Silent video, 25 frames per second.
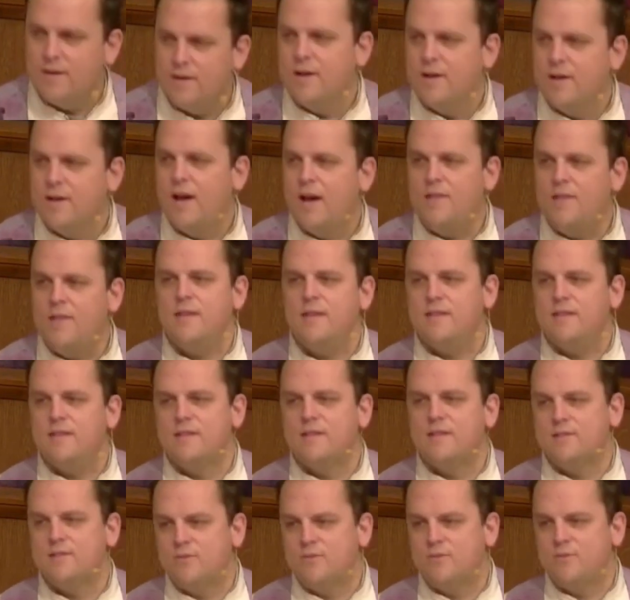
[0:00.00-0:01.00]
I think this
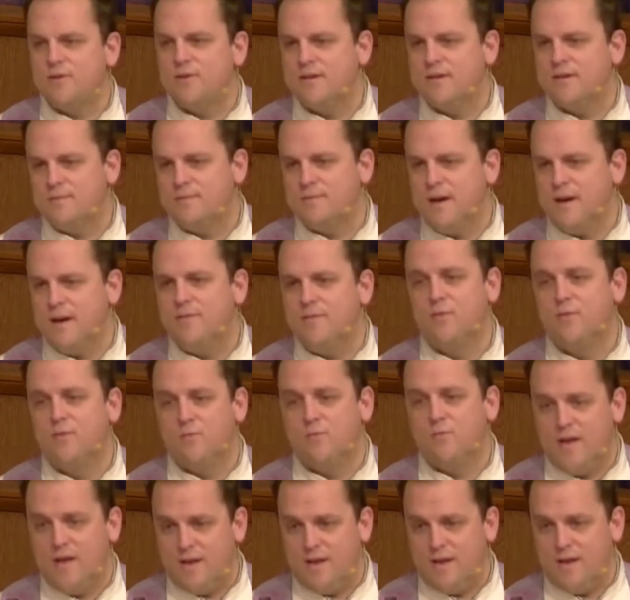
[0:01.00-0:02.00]
story is about the
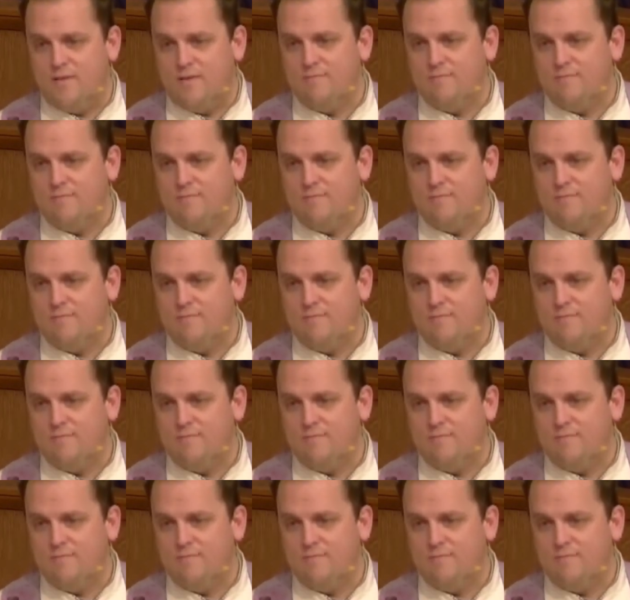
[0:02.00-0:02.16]
when.